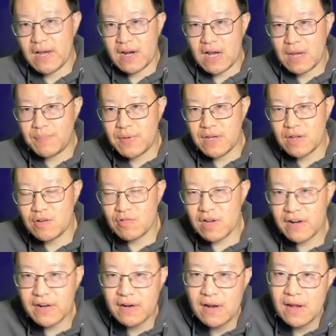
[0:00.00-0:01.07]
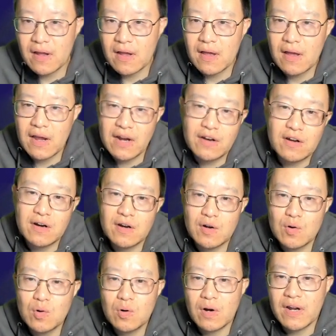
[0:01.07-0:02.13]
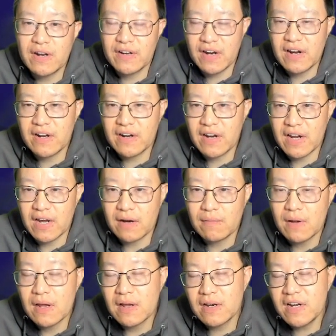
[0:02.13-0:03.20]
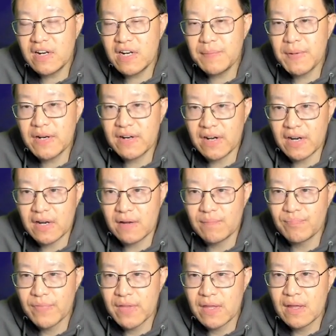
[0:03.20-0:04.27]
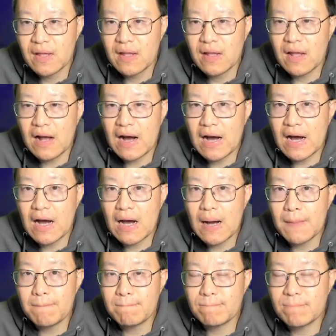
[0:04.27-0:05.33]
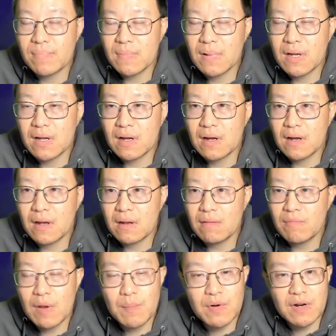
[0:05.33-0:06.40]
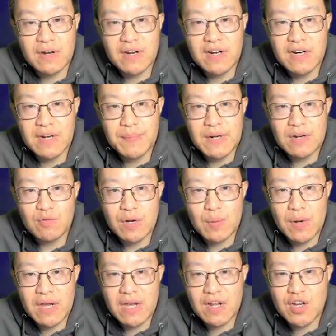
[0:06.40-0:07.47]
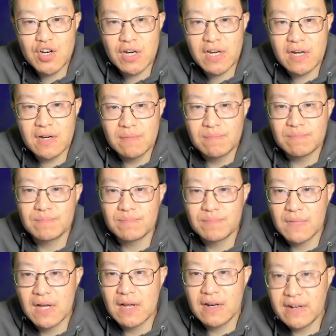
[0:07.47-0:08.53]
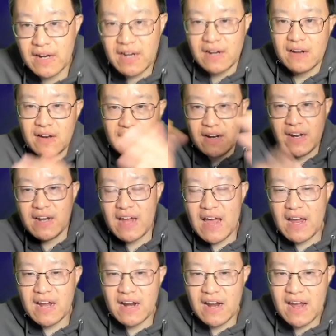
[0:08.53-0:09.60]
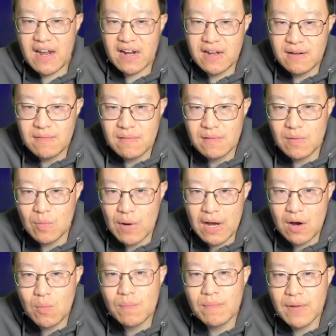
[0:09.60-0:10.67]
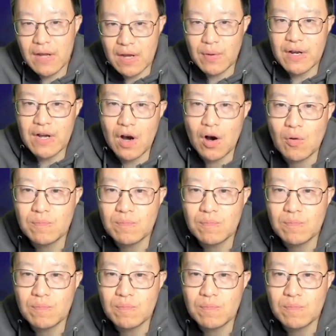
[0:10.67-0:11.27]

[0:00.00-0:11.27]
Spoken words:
IP address, it's going to do a sync scan, TCP sync. Um, Remember the TCP three-way handshake? Sync, ACK, and ACK? Well, here we go.